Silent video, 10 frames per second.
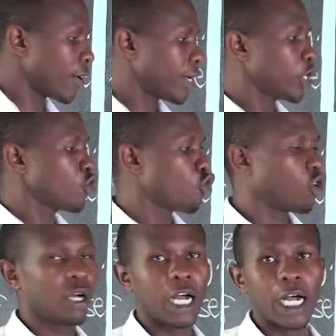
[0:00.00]
is now the
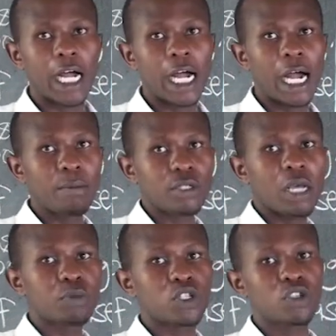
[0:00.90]
new. I'm
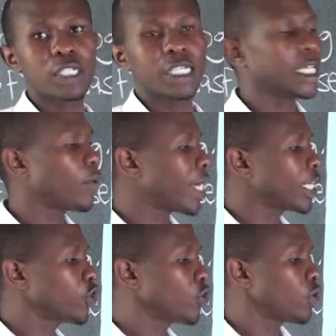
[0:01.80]
substituting the
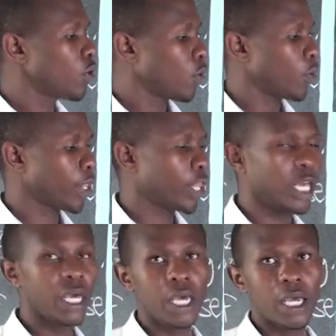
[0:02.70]
word new with
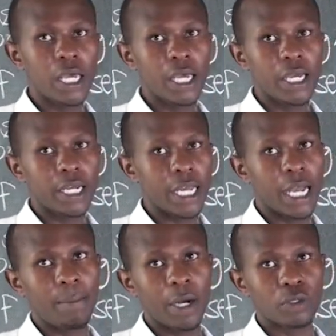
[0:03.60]
the,
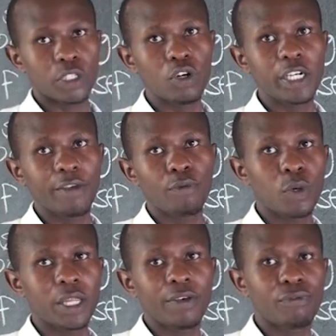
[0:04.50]
the amount or the,
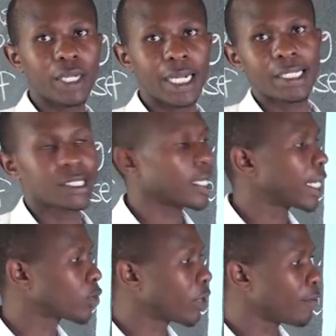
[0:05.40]
with the figures
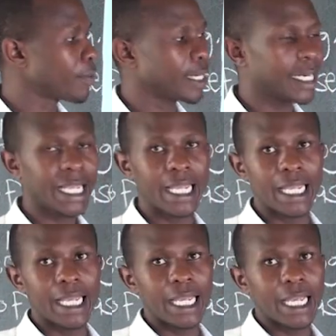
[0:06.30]
that we have
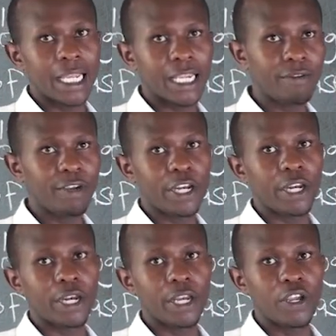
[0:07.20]
been
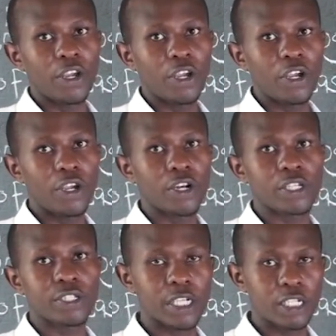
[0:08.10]
given in
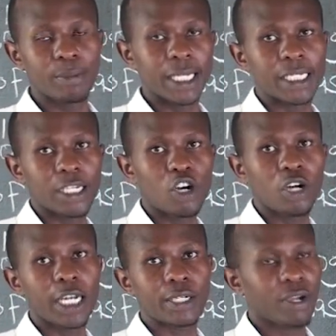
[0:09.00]
the statement
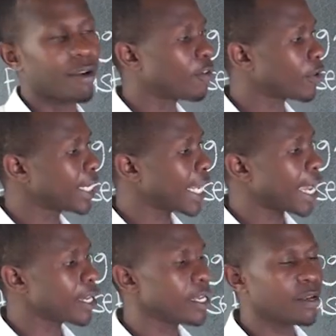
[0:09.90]
or oh, that we have already
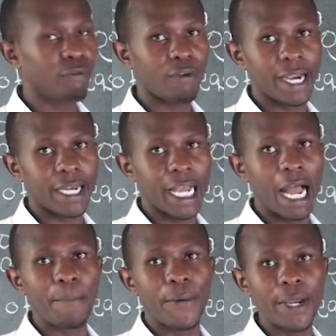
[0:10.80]
identified
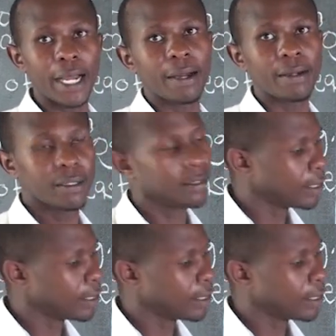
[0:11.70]
up here.